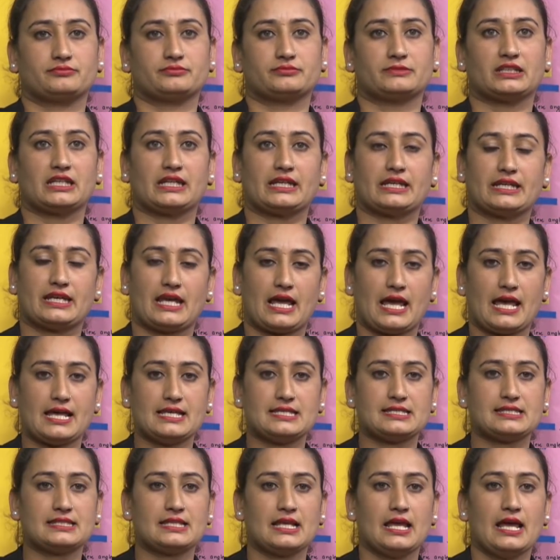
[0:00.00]

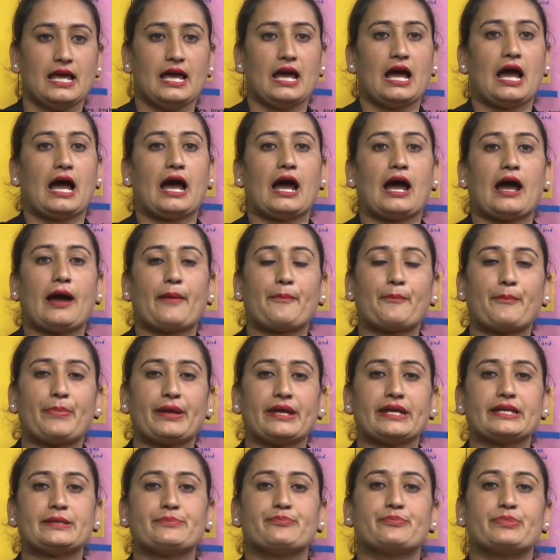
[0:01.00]
Yes, a
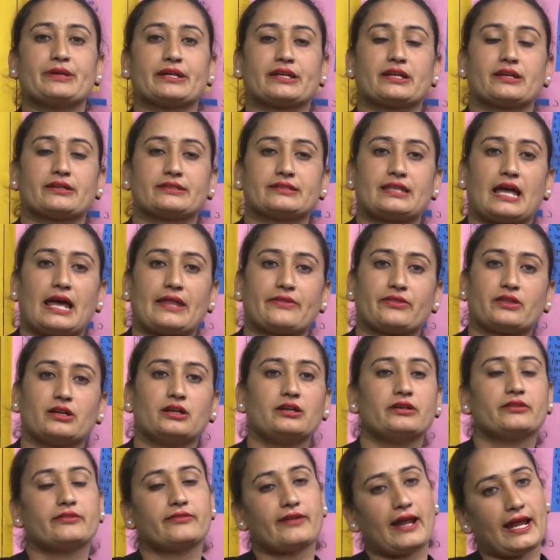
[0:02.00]
bit bigger than the
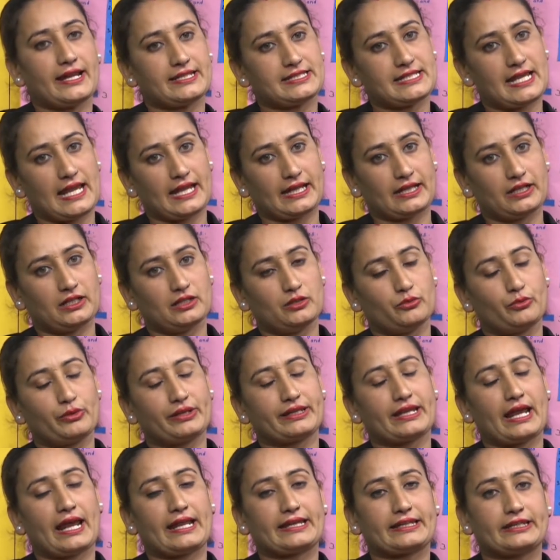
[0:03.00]
right angle. We
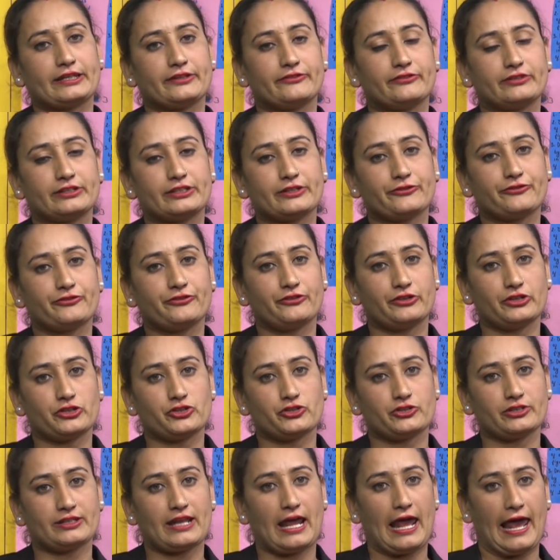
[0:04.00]
can give a
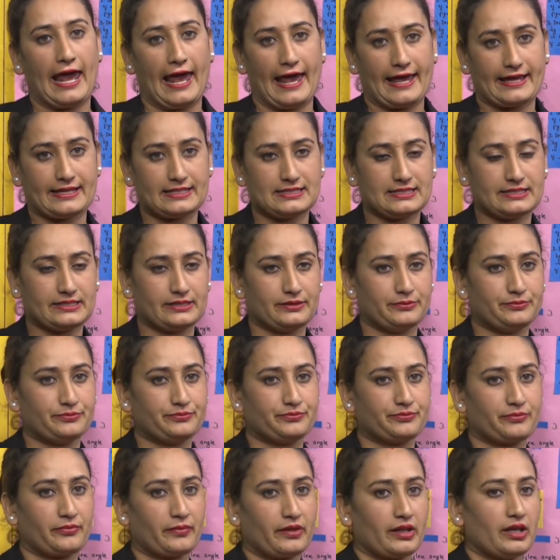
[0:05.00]
definition as
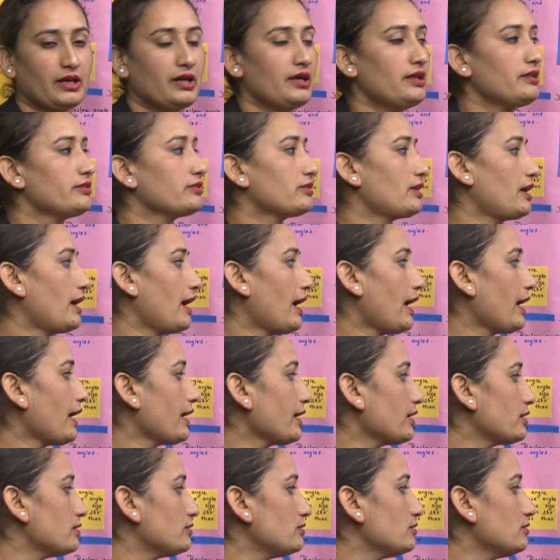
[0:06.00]
the
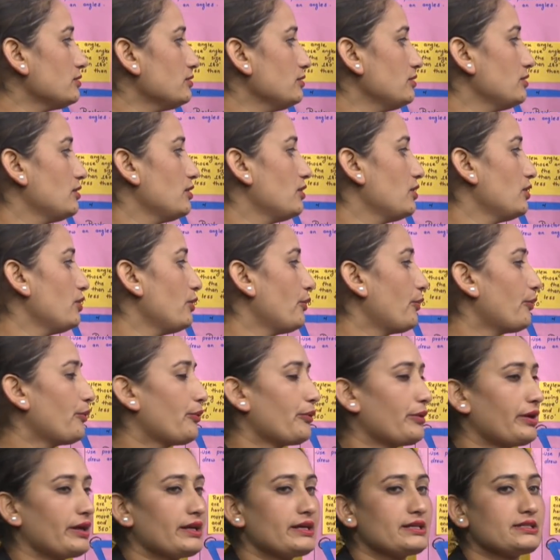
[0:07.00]
angle
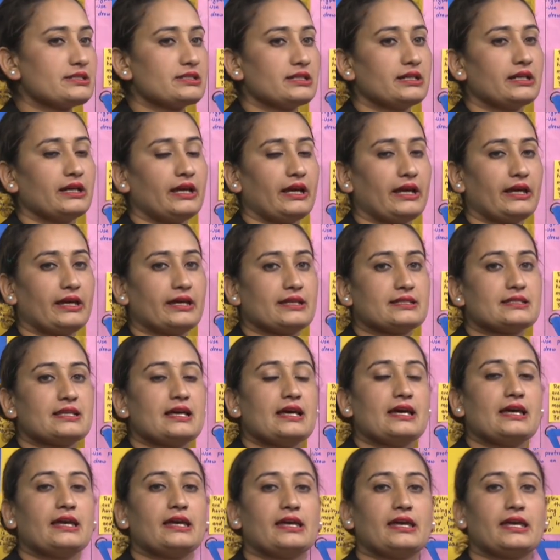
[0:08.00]
which is
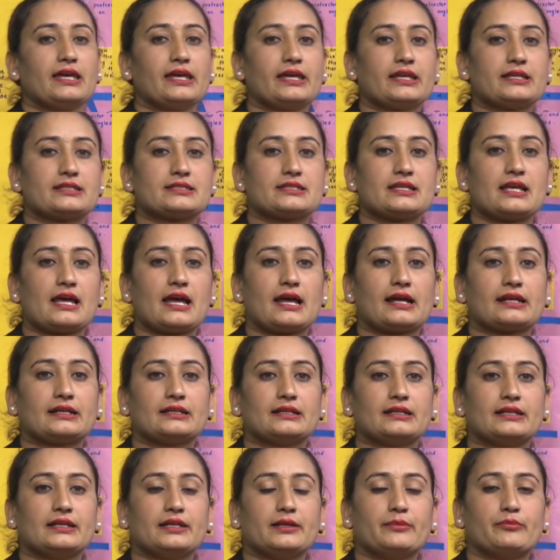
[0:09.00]

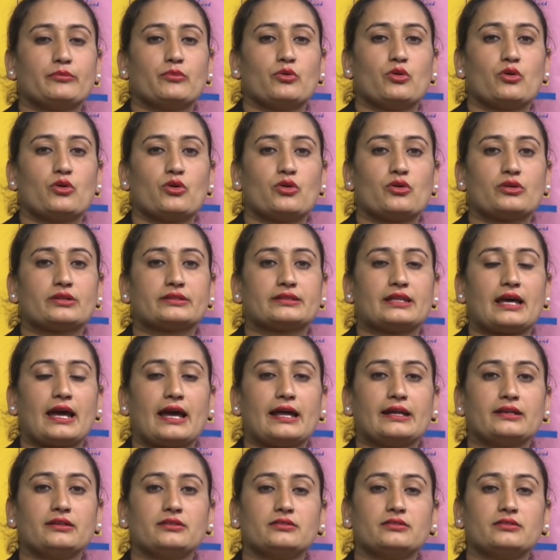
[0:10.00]
exactly more than